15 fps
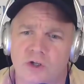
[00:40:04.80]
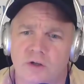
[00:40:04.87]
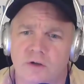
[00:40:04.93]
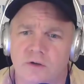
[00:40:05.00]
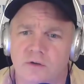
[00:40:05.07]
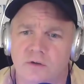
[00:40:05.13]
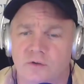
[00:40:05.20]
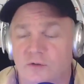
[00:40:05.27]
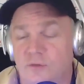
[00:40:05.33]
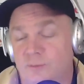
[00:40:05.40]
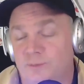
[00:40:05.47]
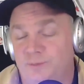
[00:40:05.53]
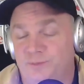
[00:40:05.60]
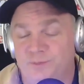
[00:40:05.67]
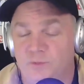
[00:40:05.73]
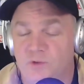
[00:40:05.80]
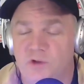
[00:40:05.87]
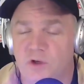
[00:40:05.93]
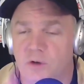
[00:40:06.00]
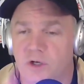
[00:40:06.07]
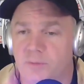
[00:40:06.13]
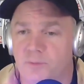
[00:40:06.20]
is it's
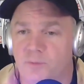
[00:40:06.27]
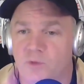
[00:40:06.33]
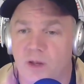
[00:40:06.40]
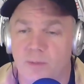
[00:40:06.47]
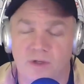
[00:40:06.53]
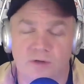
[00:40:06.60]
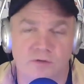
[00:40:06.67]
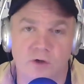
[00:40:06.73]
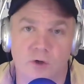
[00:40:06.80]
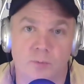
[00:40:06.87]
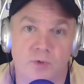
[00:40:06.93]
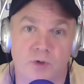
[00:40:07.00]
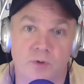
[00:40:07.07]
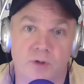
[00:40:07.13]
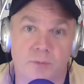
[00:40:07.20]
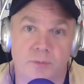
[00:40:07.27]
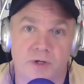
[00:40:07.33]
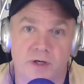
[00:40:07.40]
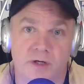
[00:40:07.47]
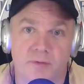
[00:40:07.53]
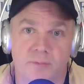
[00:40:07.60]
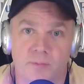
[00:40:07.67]
all right. I mean, it's no
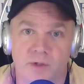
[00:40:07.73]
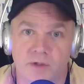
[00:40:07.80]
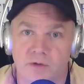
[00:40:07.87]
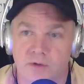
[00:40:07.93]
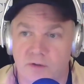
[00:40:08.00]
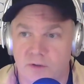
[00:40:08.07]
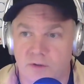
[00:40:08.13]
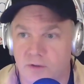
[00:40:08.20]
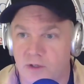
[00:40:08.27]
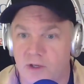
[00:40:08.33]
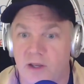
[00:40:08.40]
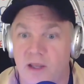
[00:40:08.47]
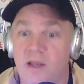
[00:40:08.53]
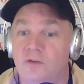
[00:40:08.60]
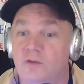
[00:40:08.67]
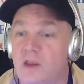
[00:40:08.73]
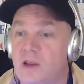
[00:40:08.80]
PewDiePie, but he's well,